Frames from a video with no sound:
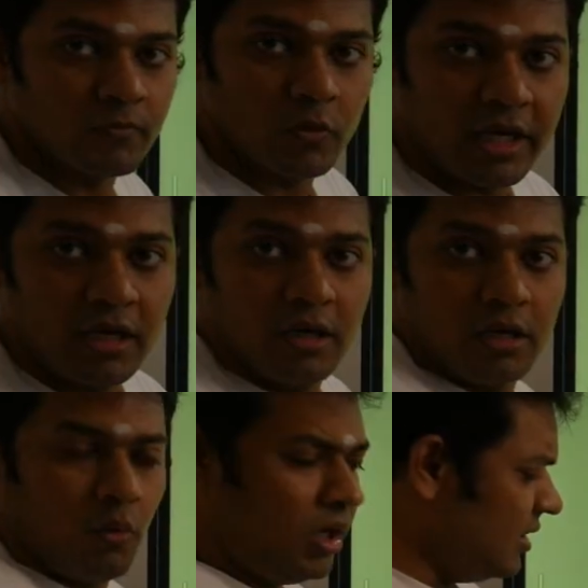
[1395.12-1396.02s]
Okay.
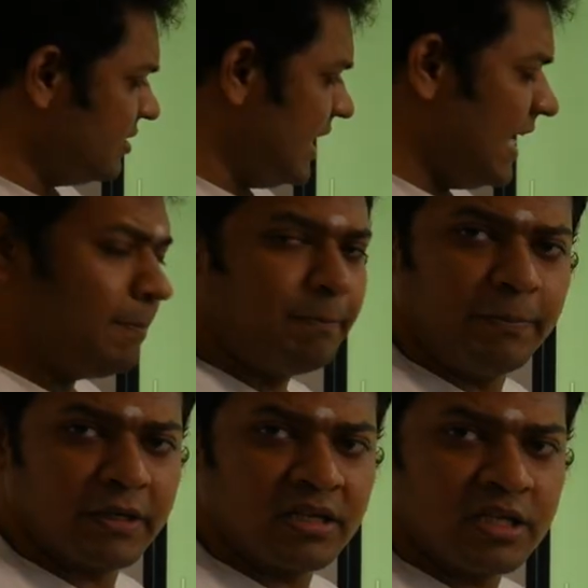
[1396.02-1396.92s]
What is A
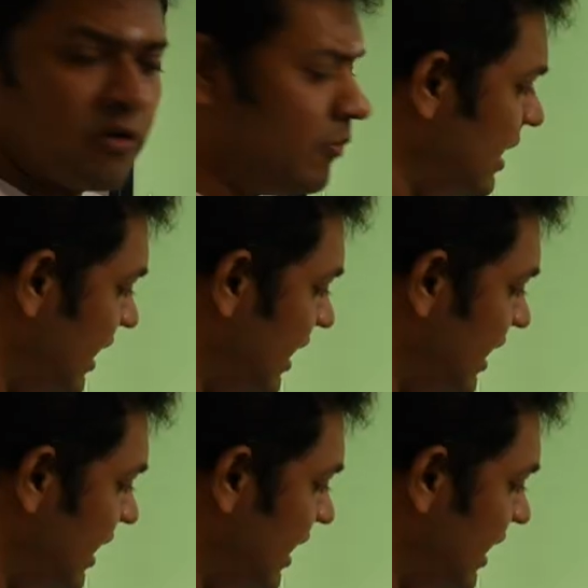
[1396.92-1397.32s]
percentage of B?